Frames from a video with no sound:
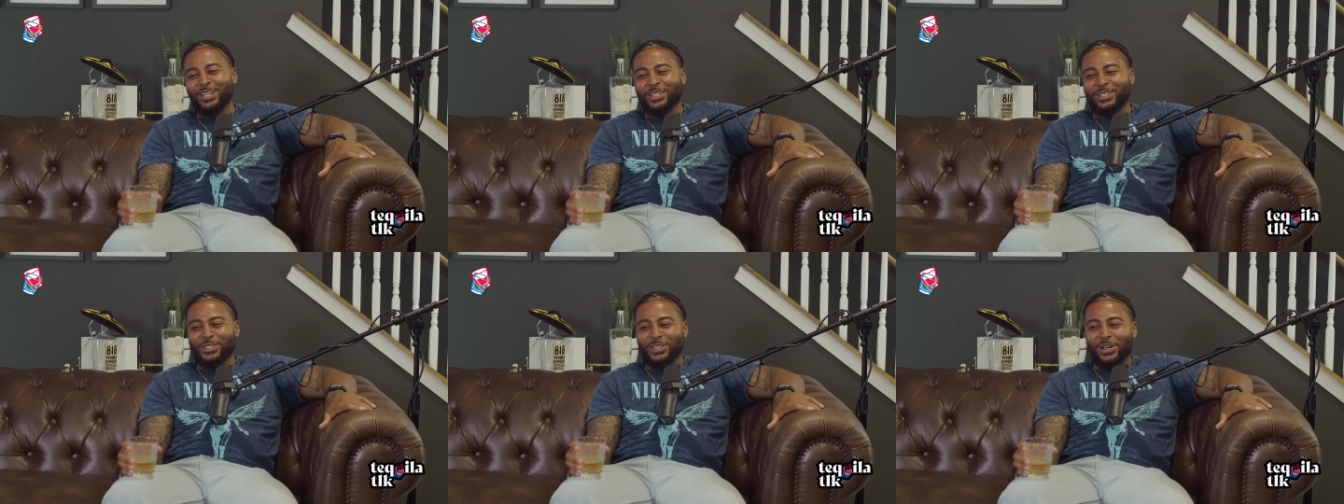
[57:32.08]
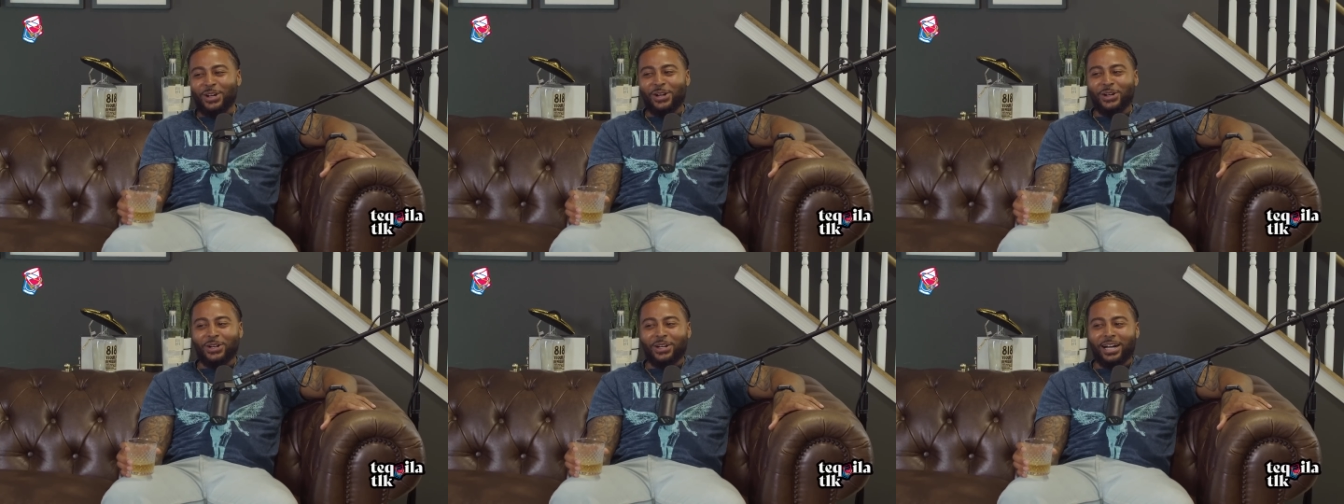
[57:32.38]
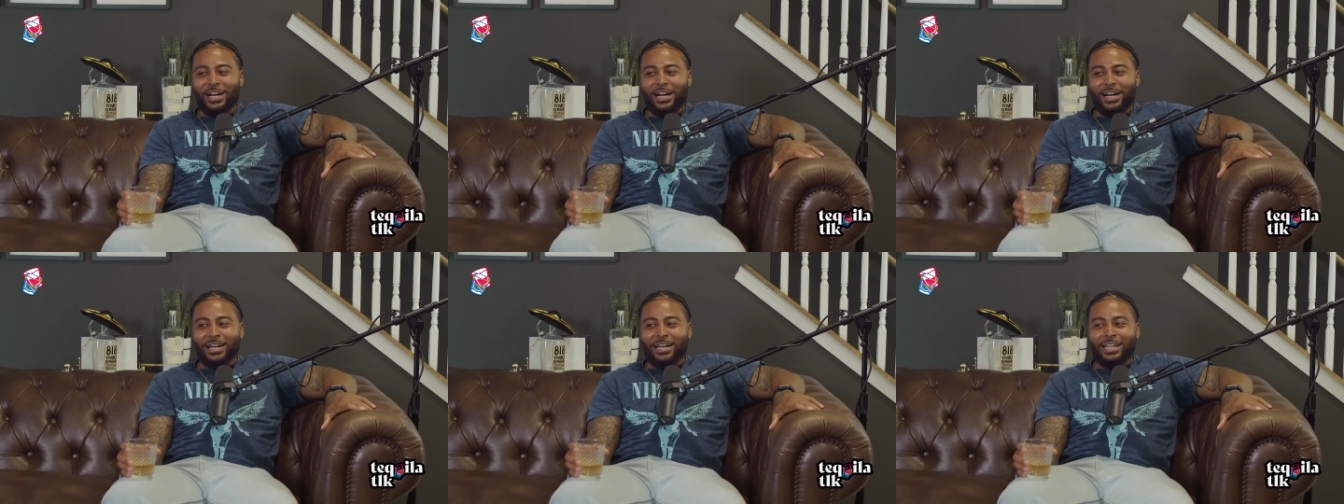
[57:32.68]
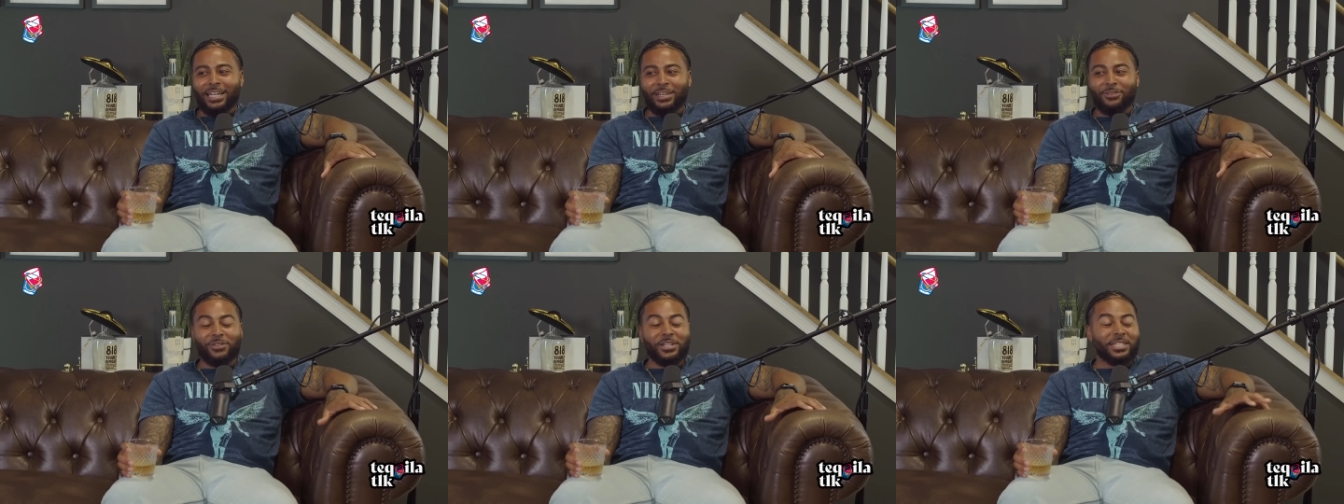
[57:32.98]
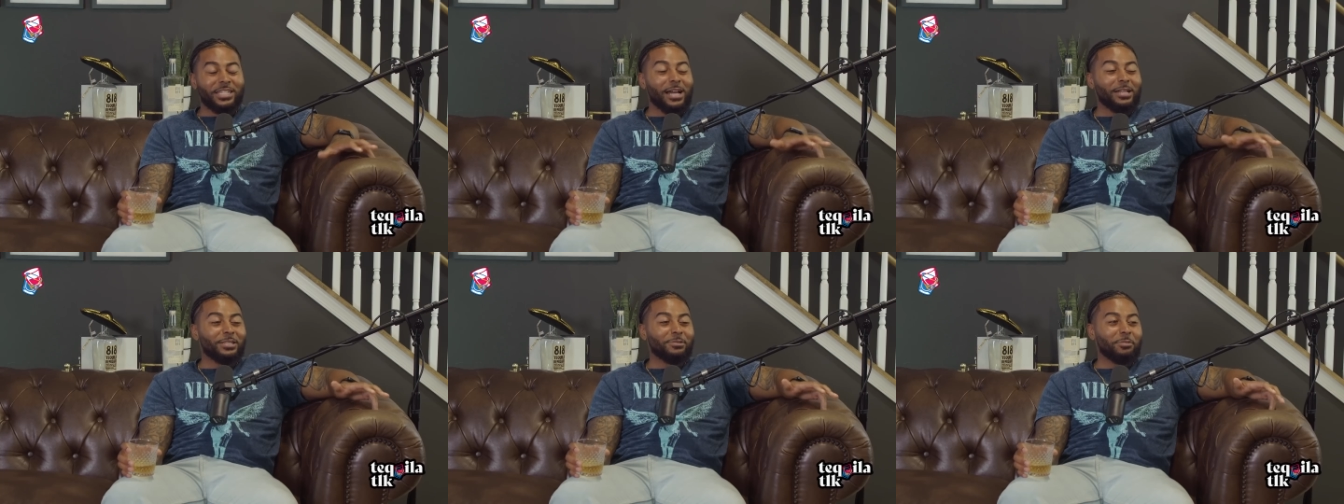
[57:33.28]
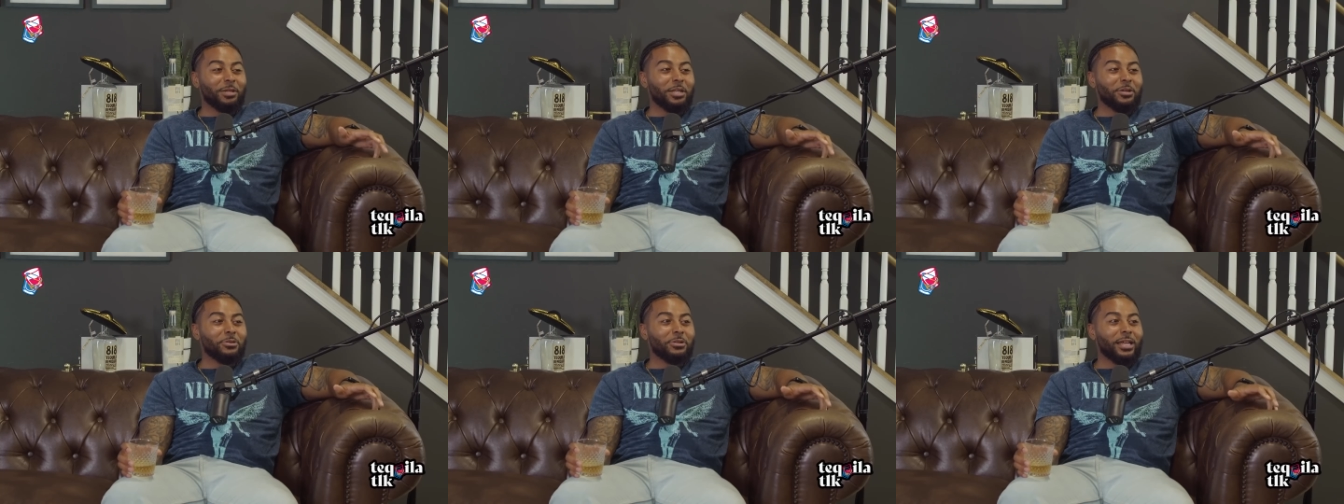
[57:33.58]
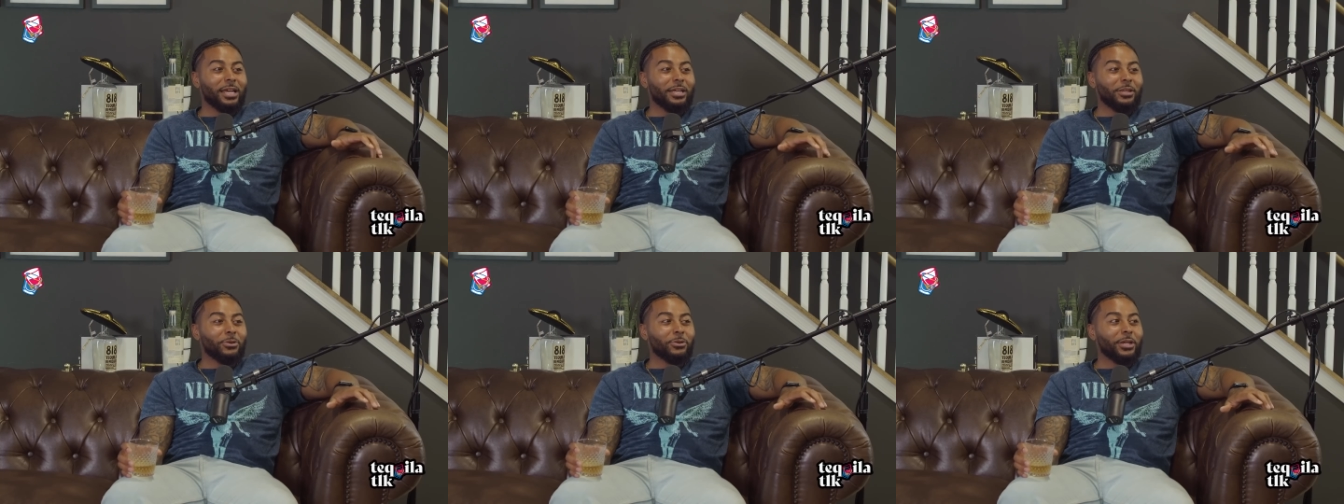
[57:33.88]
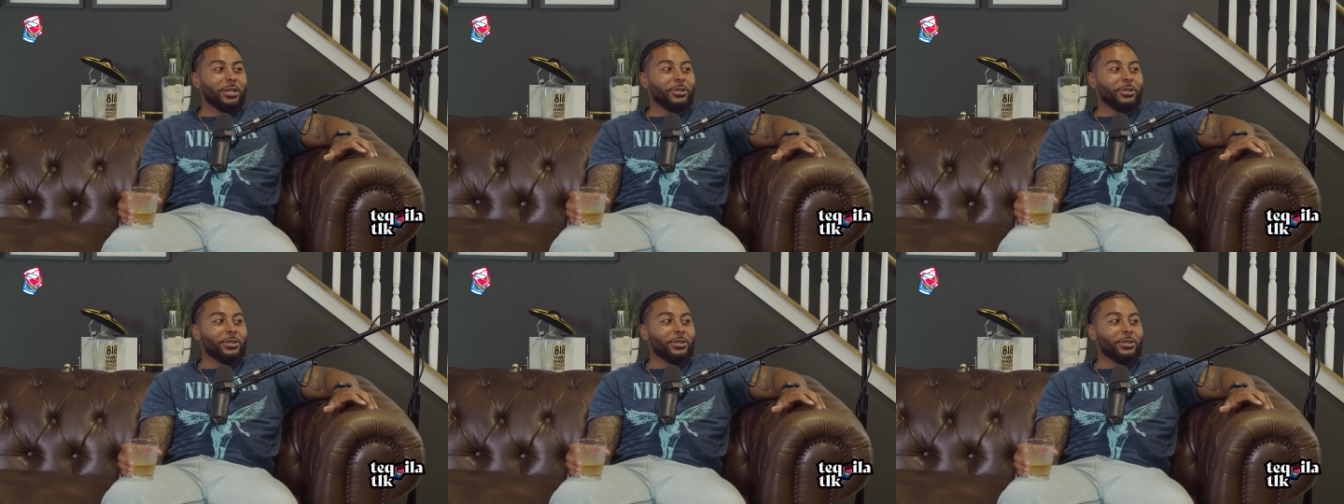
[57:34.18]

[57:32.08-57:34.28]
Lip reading: So he reached out to me and they were like,